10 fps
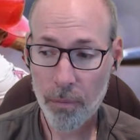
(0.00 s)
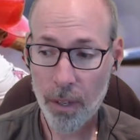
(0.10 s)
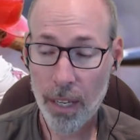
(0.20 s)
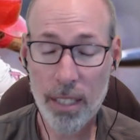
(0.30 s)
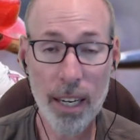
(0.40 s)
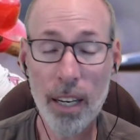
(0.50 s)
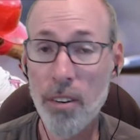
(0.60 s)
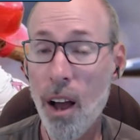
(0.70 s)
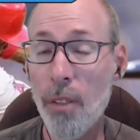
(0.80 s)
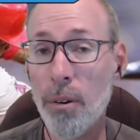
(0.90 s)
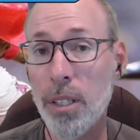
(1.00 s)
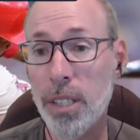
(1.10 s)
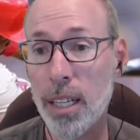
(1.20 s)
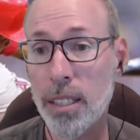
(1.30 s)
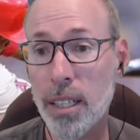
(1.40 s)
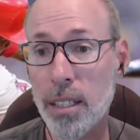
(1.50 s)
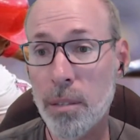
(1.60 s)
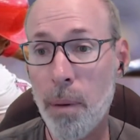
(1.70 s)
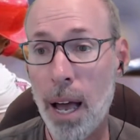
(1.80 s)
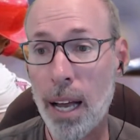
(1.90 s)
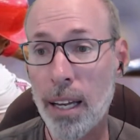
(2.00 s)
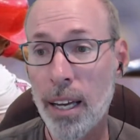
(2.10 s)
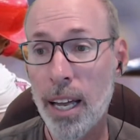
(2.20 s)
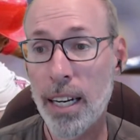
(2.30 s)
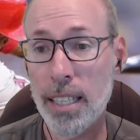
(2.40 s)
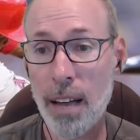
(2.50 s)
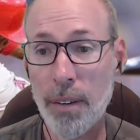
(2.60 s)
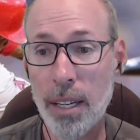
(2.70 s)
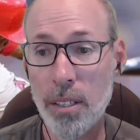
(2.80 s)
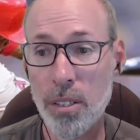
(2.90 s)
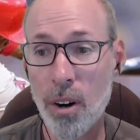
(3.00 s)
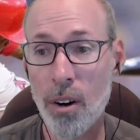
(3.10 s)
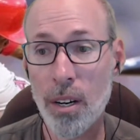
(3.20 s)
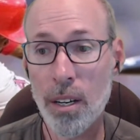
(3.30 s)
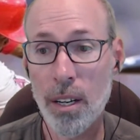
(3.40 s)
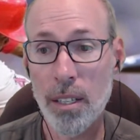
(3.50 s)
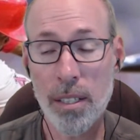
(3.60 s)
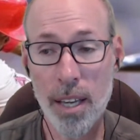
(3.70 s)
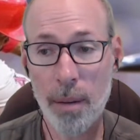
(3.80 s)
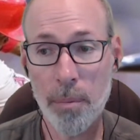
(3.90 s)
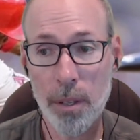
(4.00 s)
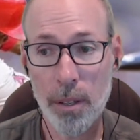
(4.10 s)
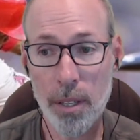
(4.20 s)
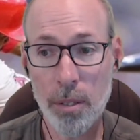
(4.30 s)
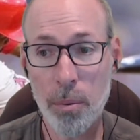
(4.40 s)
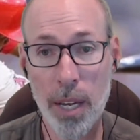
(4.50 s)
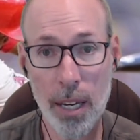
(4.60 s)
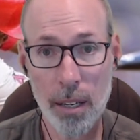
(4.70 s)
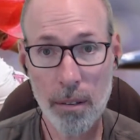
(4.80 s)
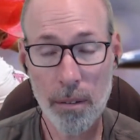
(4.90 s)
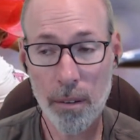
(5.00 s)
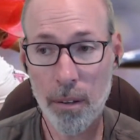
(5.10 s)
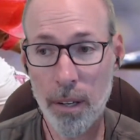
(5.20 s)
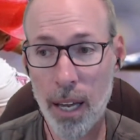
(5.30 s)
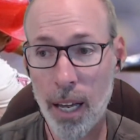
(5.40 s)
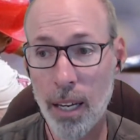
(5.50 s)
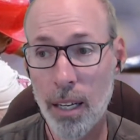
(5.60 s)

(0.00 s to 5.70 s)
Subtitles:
He's getting another injection in his back, and he's having his start skipped this week. Okay.